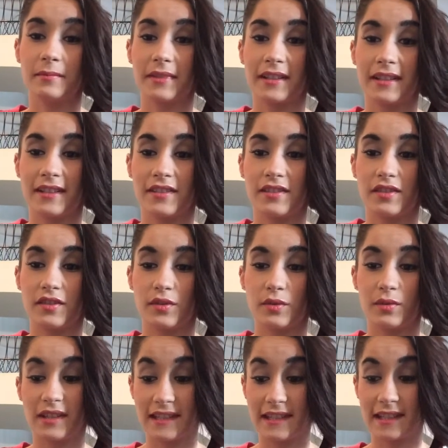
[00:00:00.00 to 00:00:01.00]
because you
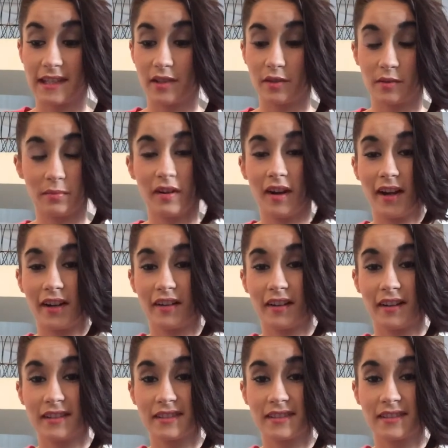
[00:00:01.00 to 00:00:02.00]
can see your
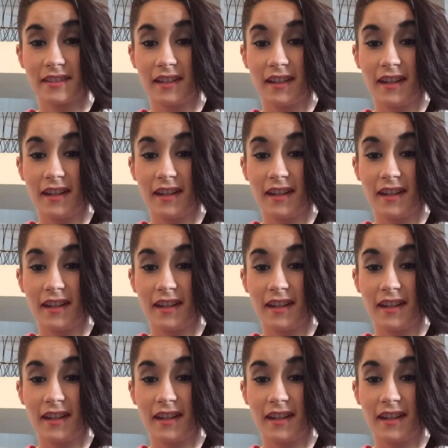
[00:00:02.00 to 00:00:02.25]
progress.